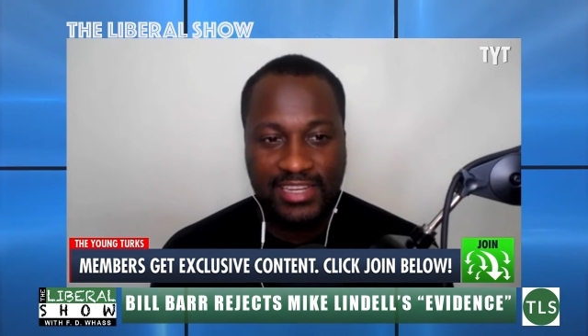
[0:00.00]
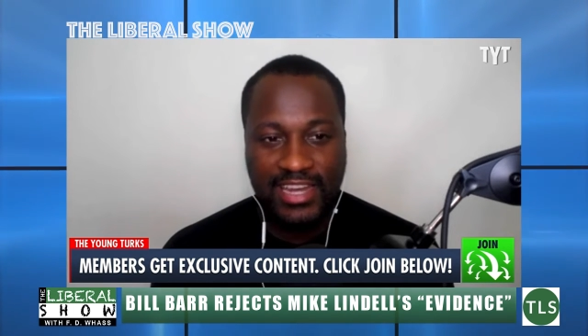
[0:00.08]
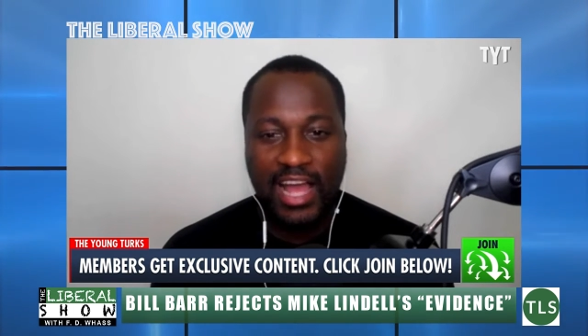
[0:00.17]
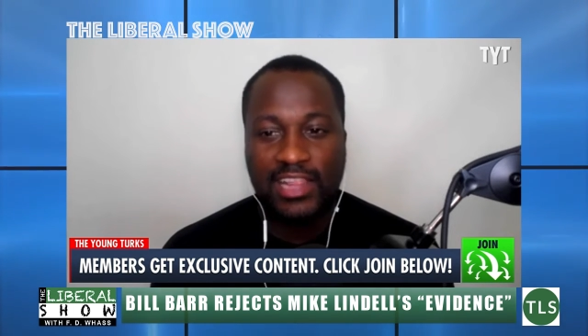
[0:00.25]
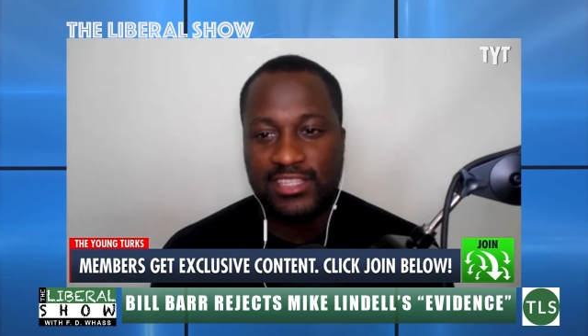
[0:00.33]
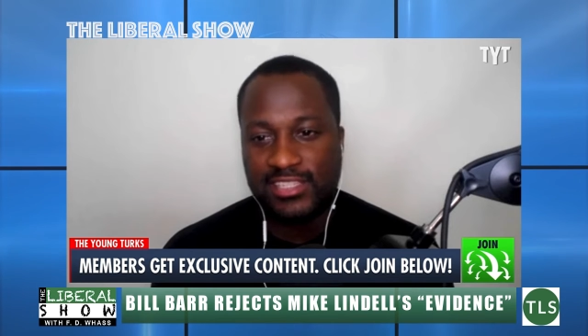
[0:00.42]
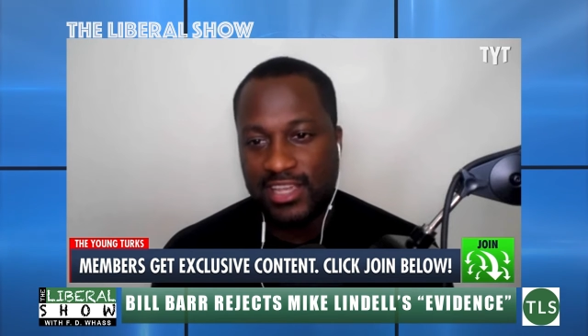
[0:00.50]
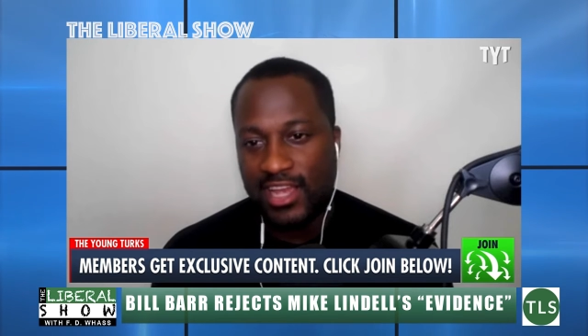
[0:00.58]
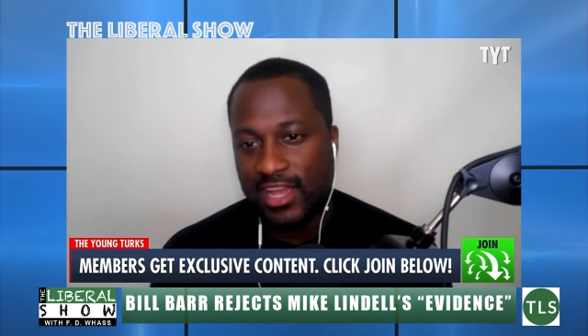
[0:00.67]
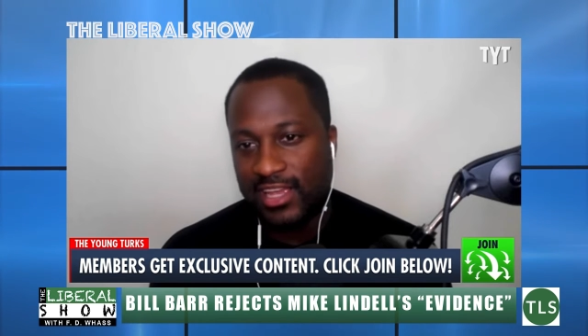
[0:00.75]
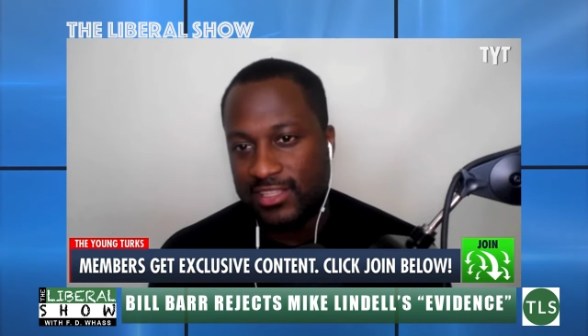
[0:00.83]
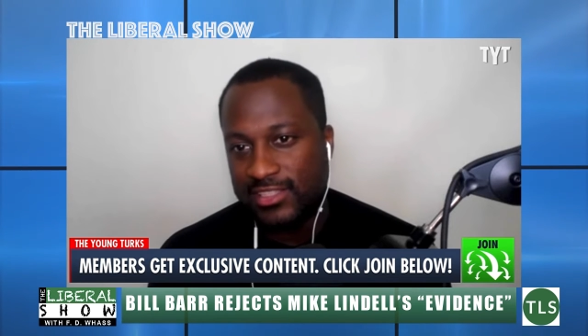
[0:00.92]
dollar
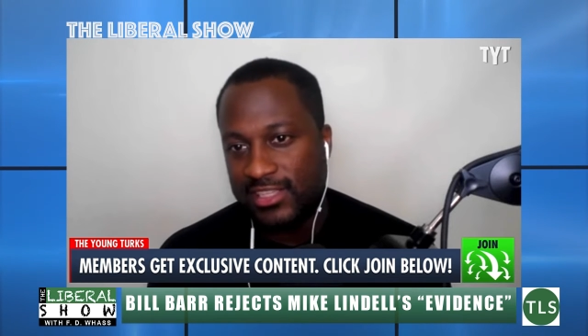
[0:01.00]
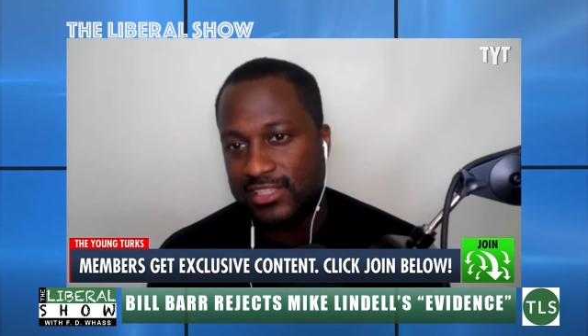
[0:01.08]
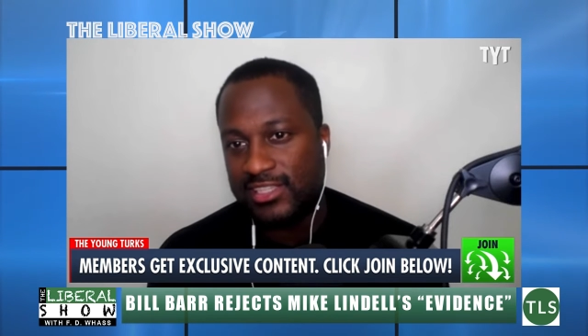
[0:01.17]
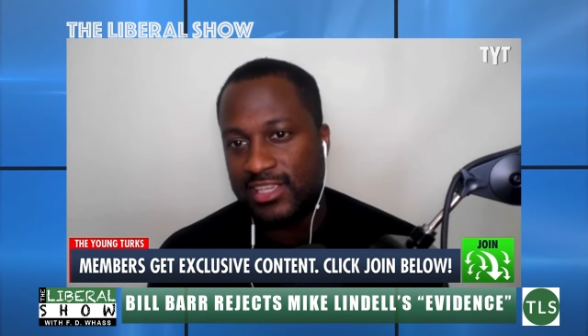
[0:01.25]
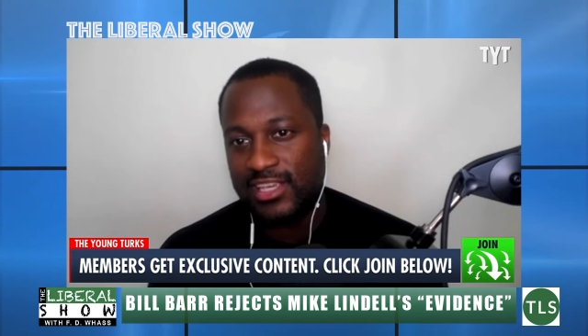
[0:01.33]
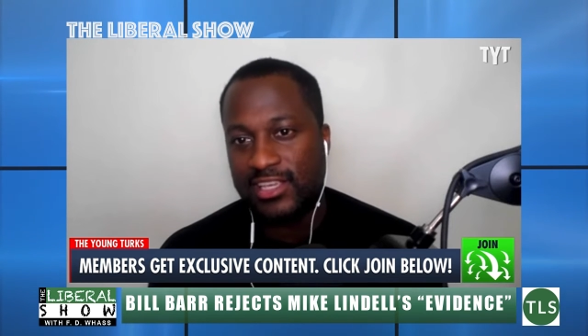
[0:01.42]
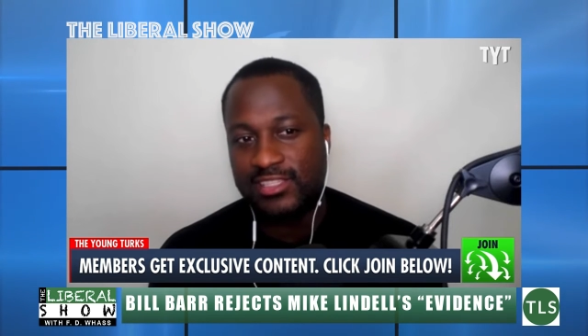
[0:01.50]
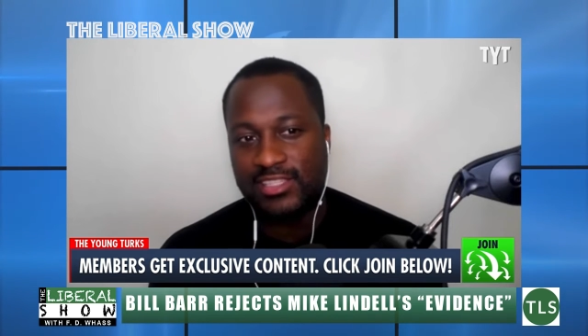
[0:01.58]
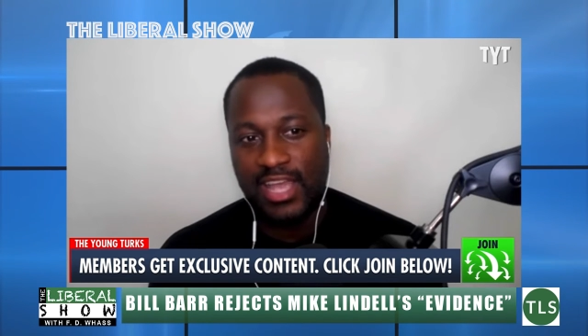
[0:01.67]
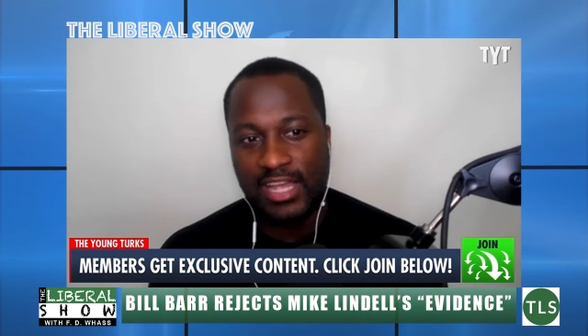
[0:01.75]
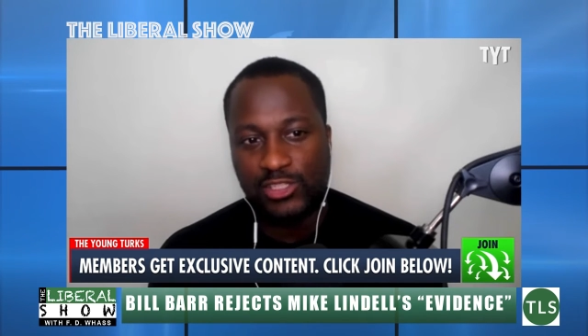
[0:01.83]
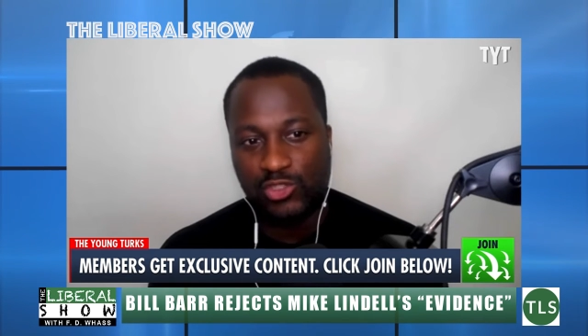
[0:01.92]
signs. He
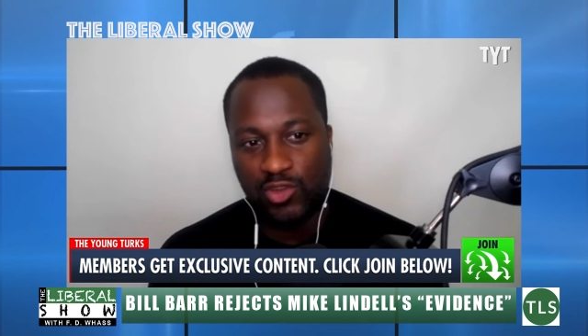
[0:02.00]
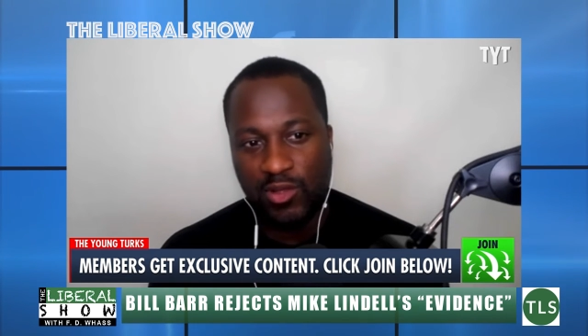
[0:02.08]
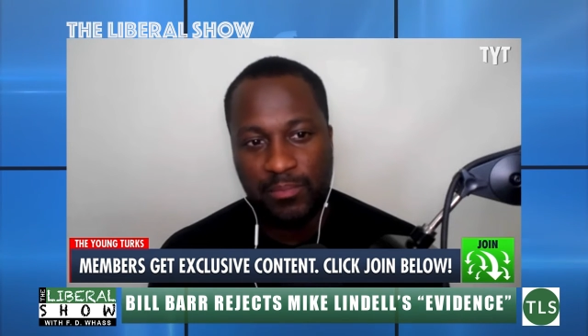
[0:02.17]
sees that